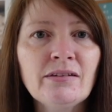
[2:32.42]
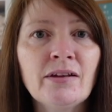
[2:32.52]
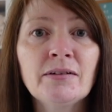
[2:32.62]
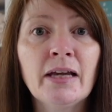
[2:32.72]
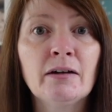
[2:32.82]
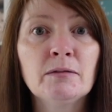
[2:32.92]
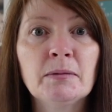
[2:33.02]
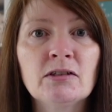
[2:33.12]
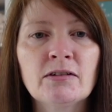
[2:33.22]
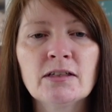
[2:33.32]

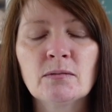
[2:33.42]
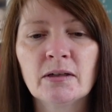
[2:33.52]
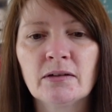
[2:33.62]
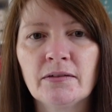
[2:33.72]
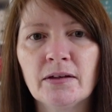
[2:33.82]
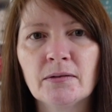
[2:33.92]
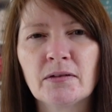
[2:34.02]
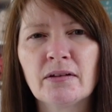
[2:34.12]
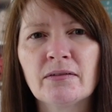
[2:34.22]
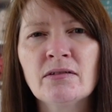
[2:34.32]
been trying to work on those
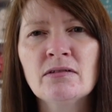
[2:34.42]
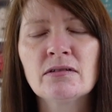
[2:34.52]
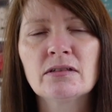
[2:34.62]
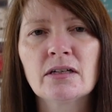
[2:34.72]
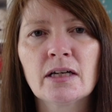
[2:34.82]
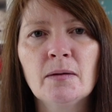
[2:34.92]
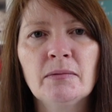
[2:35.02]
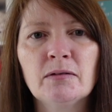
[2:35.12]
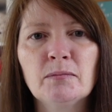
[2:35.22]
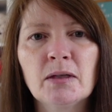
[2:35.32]
because I've got a
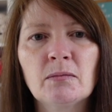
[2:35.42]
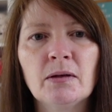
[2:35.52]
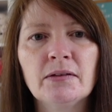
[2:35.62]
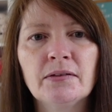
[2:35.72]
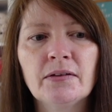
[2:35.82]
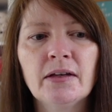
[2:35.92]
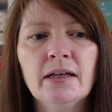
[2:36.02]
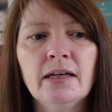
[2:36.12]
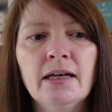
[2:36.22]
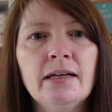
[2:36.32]
couple of big ones.
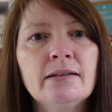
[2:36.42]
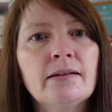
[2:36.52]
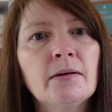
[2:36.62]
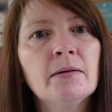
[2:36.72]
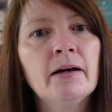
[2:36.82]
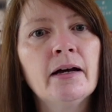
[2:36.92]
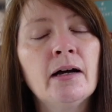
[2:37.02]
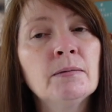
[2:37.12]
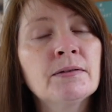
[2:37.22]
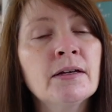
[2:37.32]
So
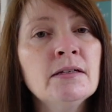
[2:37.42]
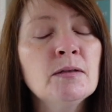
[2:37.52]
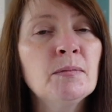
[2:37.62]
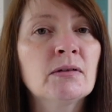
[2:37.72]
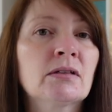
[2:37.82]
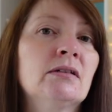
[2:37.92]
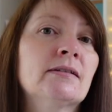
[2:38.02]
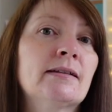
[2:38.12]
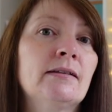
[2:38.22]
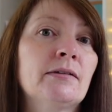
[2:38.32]
I was going to
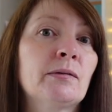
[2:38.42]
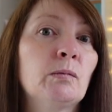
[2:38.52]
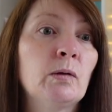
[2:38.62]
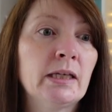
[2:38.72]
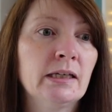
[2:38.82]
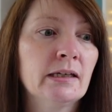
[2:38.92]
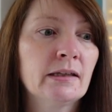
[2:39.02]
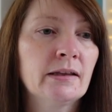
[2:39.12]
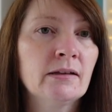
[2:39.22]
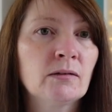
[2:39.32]
podcast last
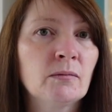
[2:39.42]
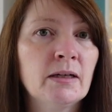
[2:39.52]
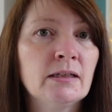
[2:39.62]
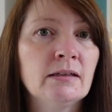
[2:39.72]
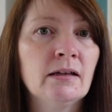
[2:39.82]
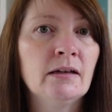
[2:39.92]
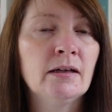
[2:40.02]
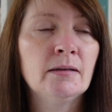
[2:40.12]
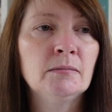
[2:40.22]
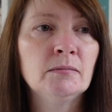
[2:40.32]
week. That's when
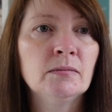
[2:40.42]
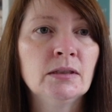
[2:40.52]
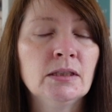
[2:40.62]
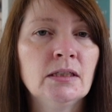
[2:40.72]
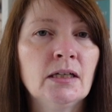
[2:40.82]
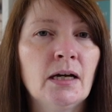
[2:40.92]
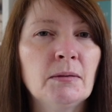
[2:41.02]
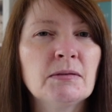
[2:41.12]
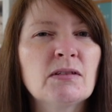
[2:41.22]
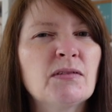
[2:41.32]
I
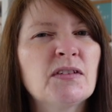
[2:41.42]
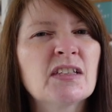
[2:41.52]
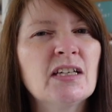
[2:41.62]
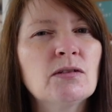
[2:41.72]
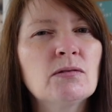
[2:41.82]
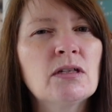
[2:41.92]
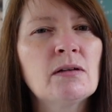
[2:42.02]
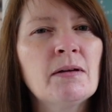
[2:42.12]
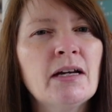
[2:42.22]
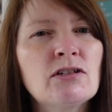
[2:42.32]
was sort of scheduled to
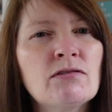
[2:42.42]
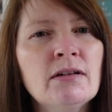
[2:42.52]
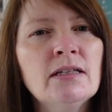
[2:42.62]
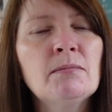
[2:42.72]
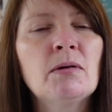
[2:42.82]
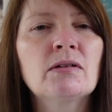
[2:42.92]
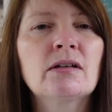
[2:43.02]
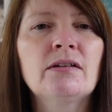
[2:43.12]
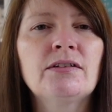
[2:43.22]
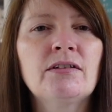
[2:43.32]
do it. I try and
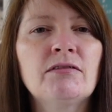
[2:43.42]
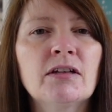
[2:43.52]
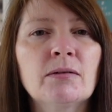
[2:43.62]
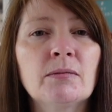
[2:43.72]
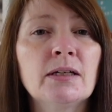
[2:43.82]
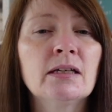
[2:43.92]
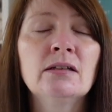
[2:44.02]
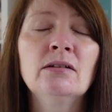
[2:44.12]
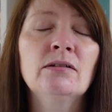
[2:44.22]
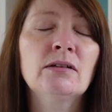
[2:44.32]
podcast every other week,
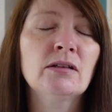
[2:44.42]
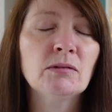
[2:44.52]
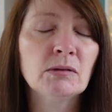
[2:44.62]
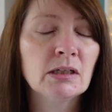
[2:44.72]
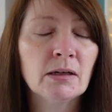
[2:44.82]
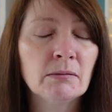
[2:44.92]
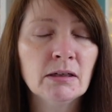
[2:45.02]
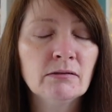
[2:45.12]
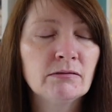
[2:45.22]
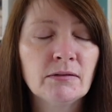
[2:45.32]
not that you would know
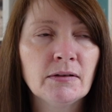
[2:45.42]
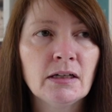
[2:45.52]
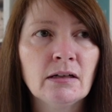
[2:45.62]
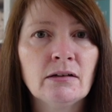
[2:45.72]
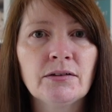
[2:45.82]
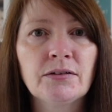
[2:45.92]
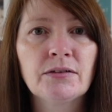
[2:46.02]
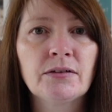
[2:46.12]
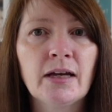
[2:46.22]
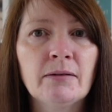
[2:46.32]
it from the
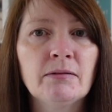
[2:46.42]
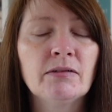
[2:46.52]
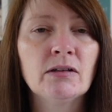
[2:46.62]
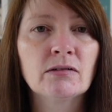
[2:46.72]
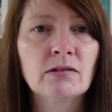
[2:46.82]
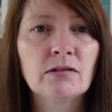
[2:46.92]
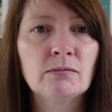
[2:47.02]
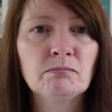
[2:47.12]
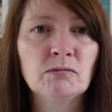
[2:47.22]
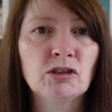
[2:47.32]
last however
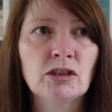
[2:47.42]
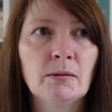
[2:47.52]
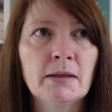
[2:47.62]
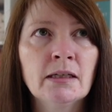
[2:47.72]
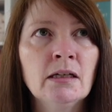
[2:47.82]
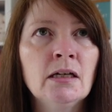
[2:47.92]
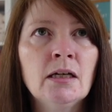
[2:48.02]
long's showing,